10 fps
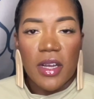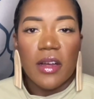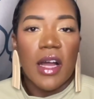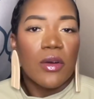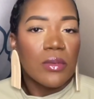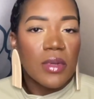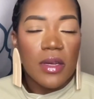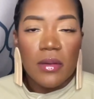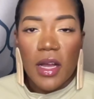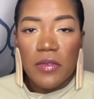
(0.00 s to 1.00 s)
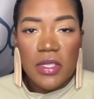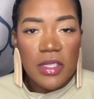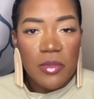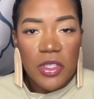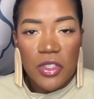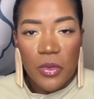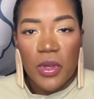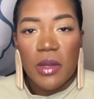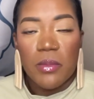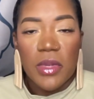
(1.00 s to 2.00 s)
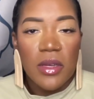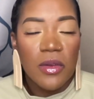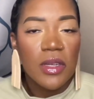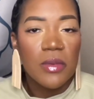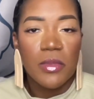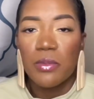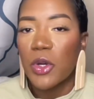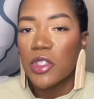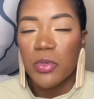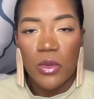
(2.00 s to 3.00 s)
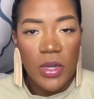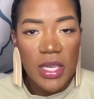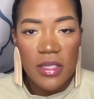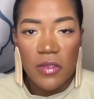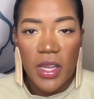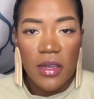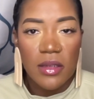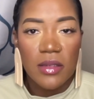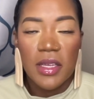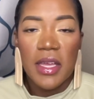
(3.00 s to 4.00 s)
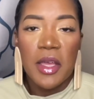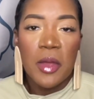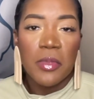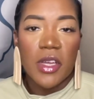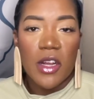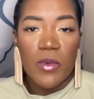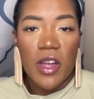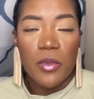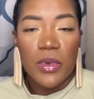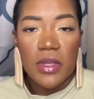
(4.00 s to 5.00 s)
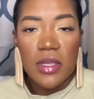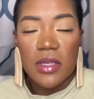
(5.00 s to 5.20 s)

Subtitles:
I'll obviously be showing multiple ways of how to play around with,